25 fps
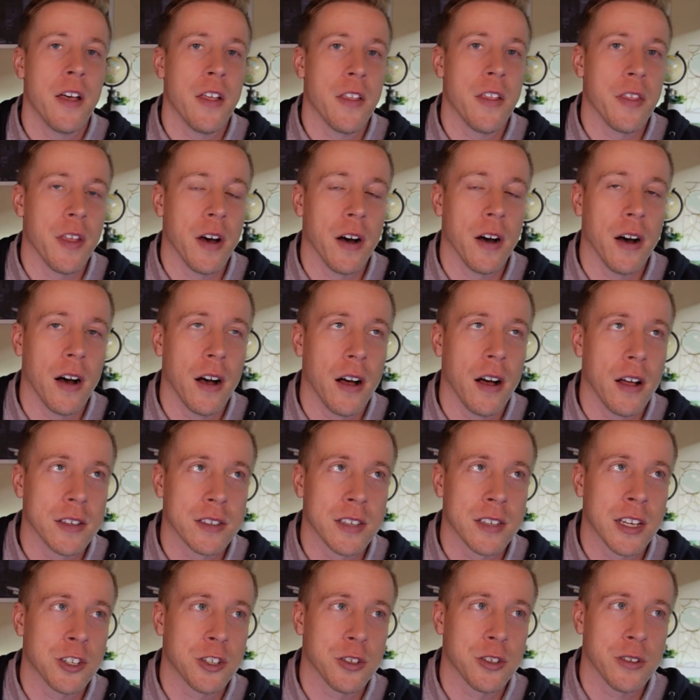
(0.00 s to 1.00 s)
Uh,
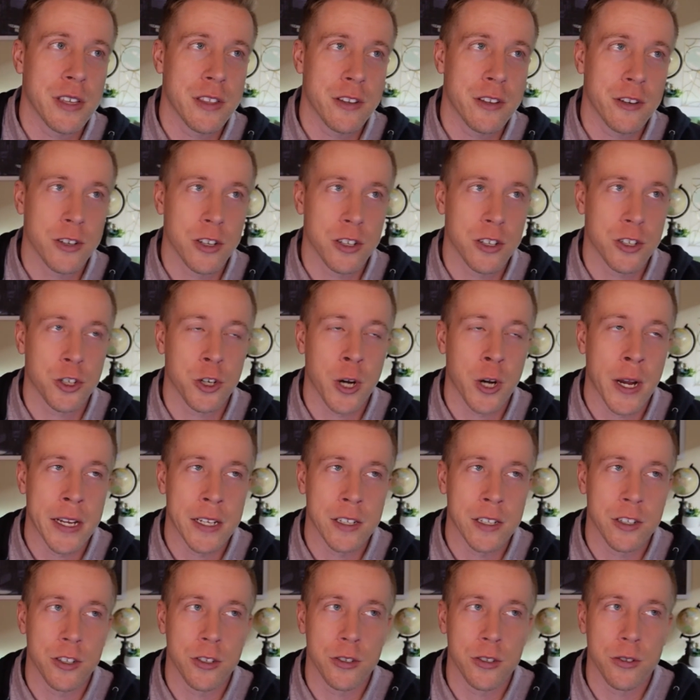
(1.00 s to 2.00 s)
essentially, they're just
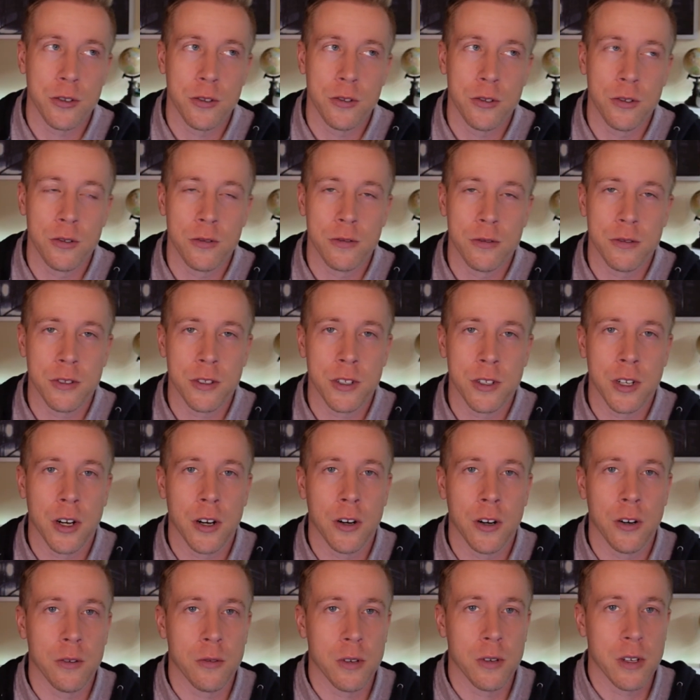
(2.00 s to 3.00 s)
trying to, you
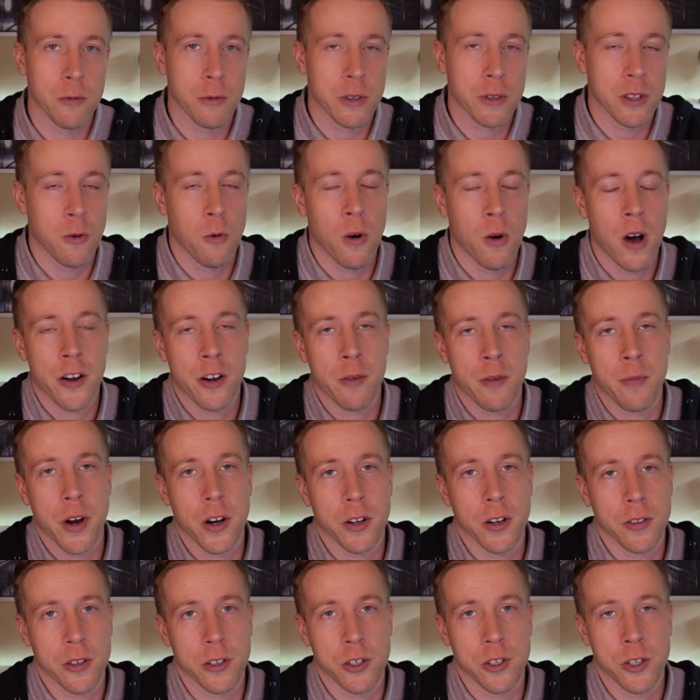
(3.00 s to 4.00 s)
know, with the
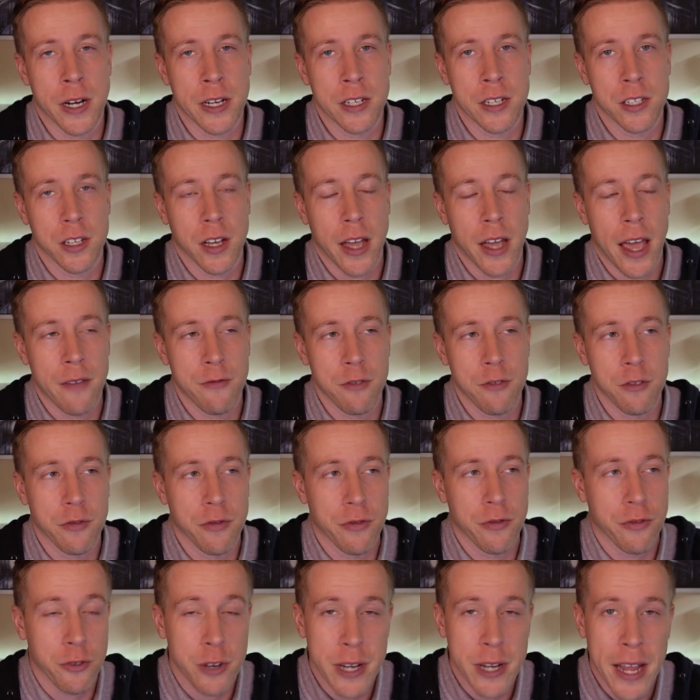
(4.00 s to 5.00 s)
watermark, they're trying to have you
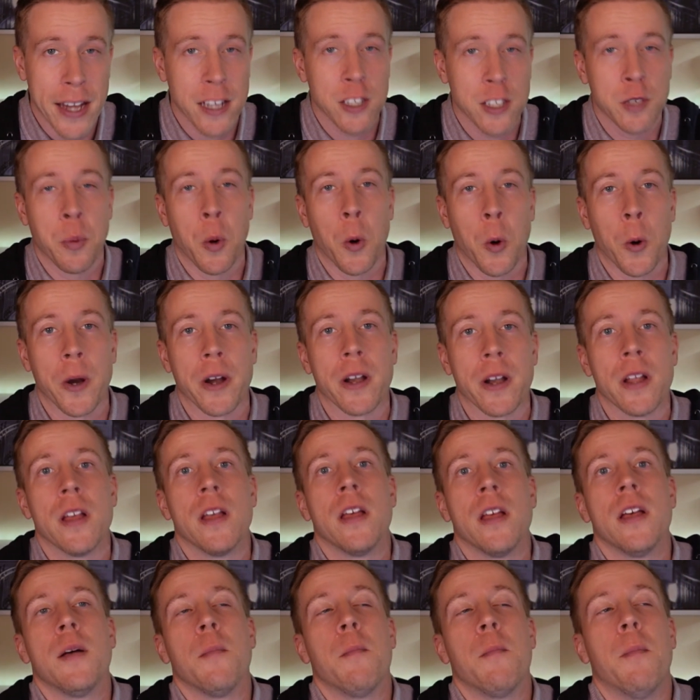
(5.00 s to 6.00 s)
free export,
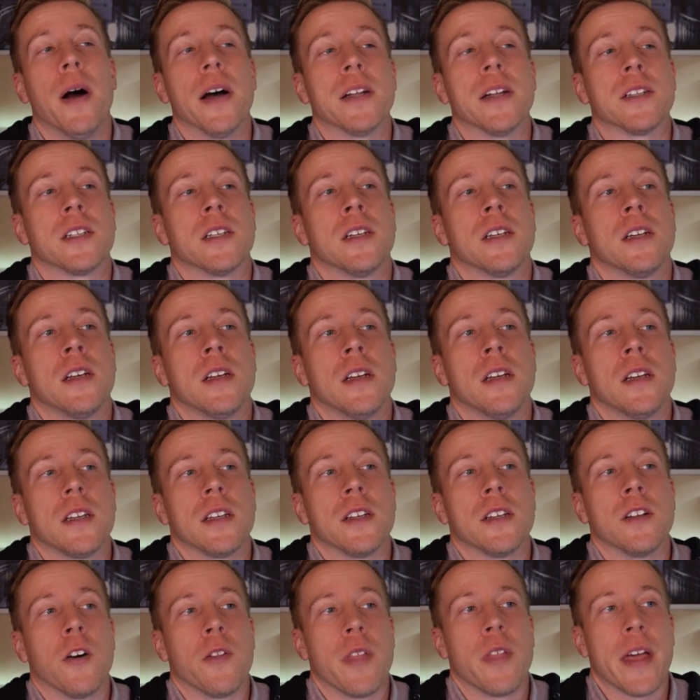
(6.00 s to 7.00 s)
but
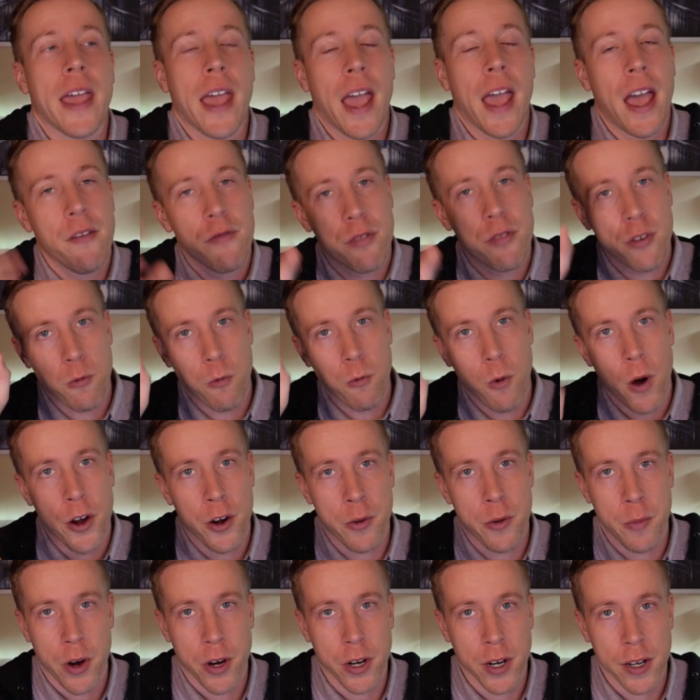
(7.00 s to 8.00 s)
you know they have their
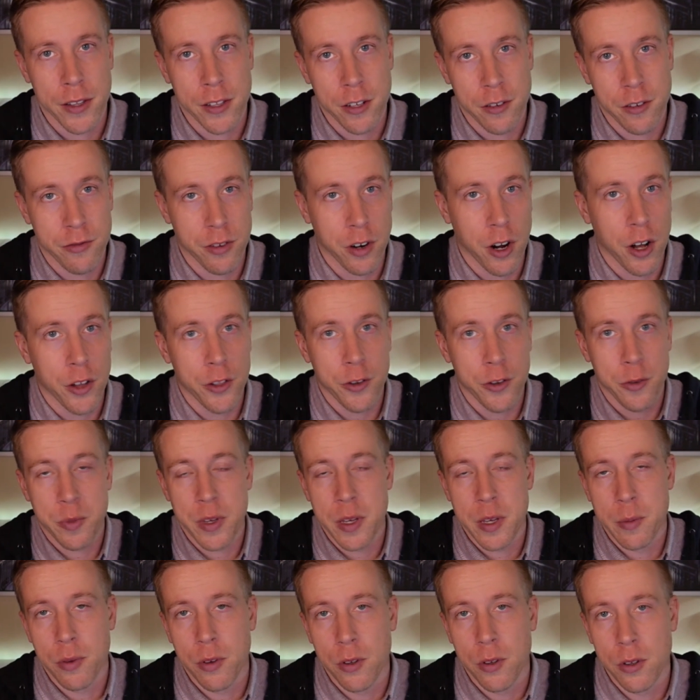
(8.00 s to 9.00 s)
watermark on there for other
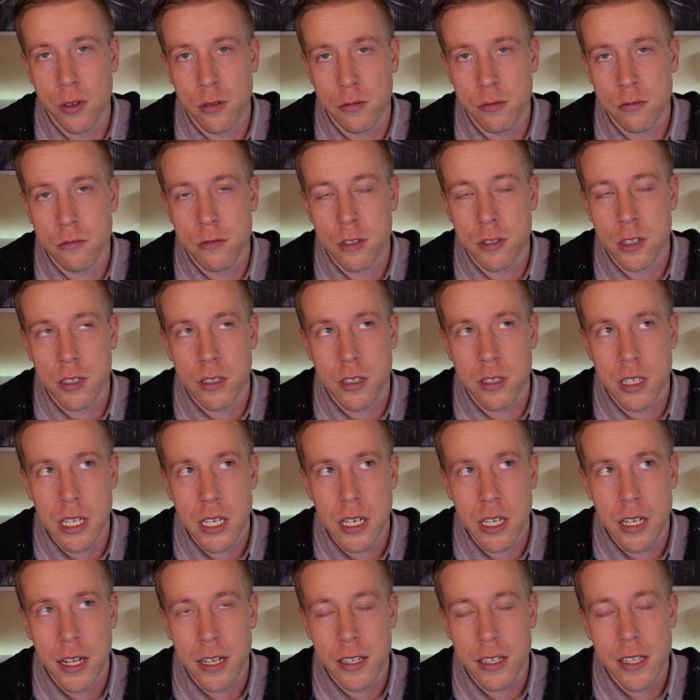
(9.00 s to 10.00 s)
people to
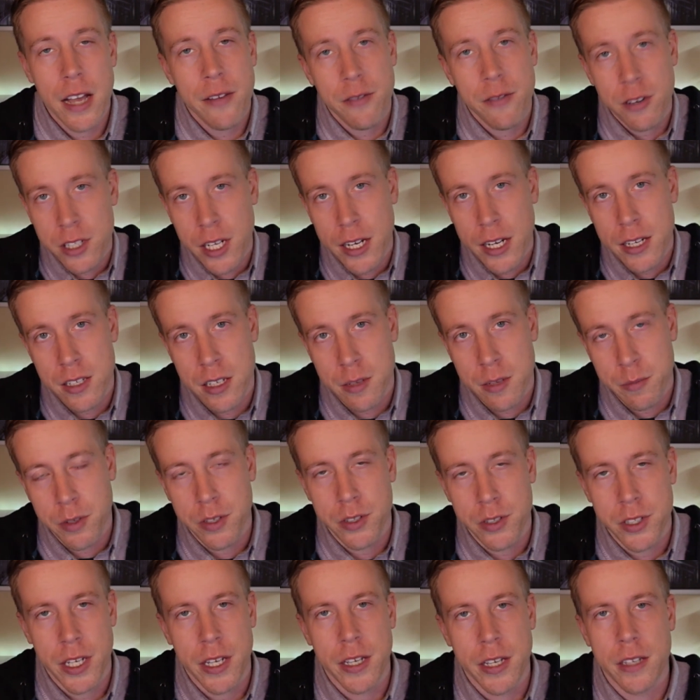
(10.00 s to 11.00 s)
see it as advertising
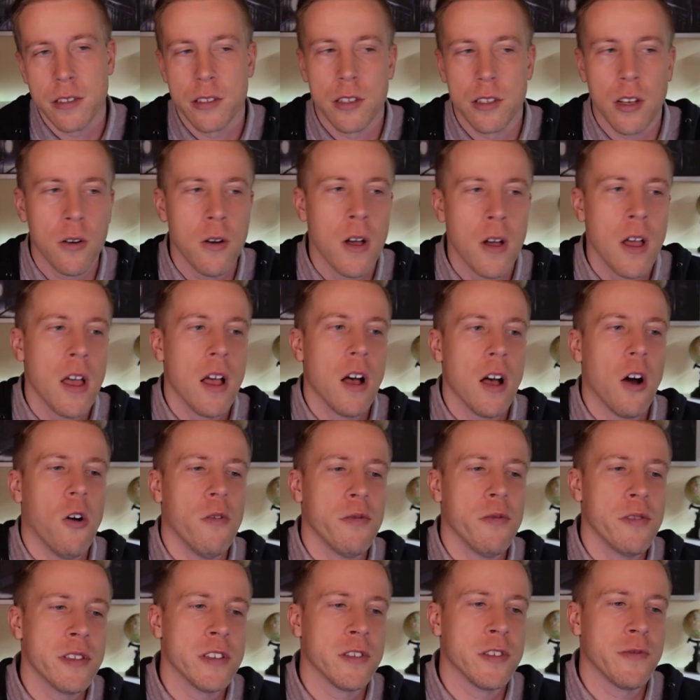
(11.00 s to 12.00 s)
per se so
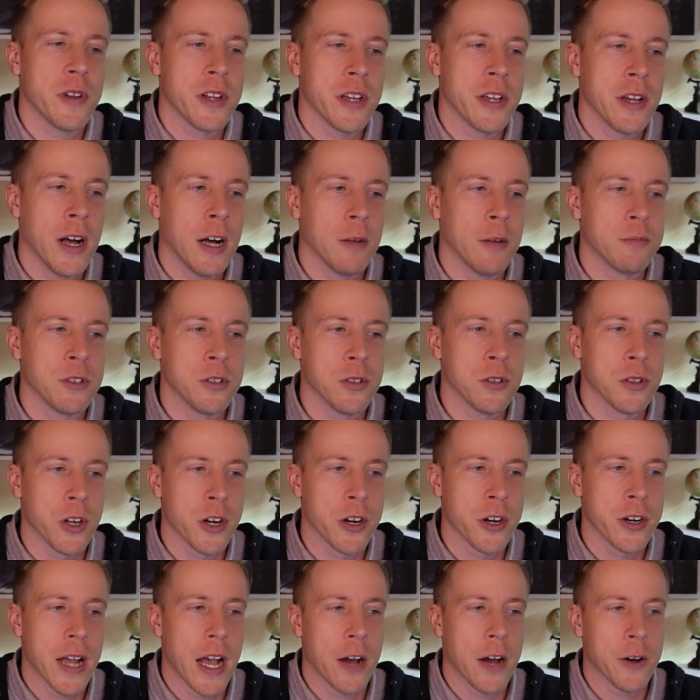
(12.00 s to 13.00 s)
hopefully this video helped you
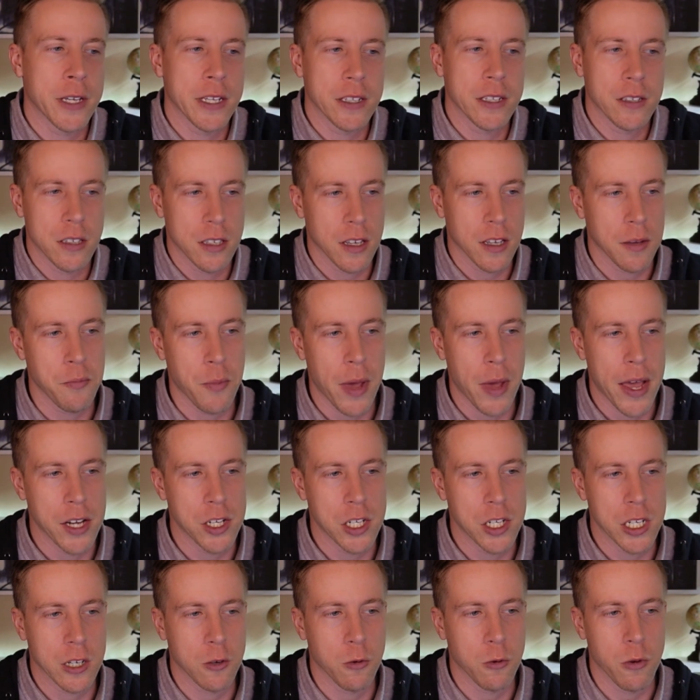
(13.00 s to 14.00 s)
learn how to get
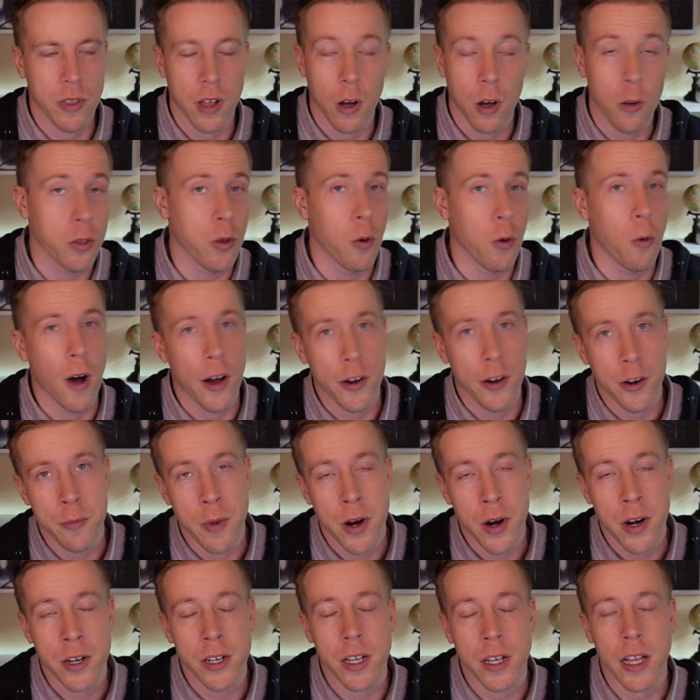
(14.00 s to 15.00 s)
Submagic without the
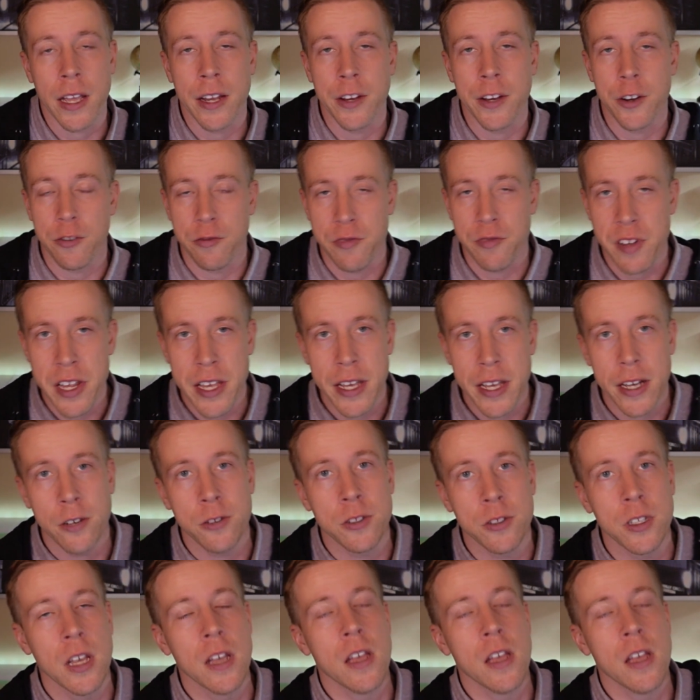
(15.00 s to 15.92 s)
watermark in your videos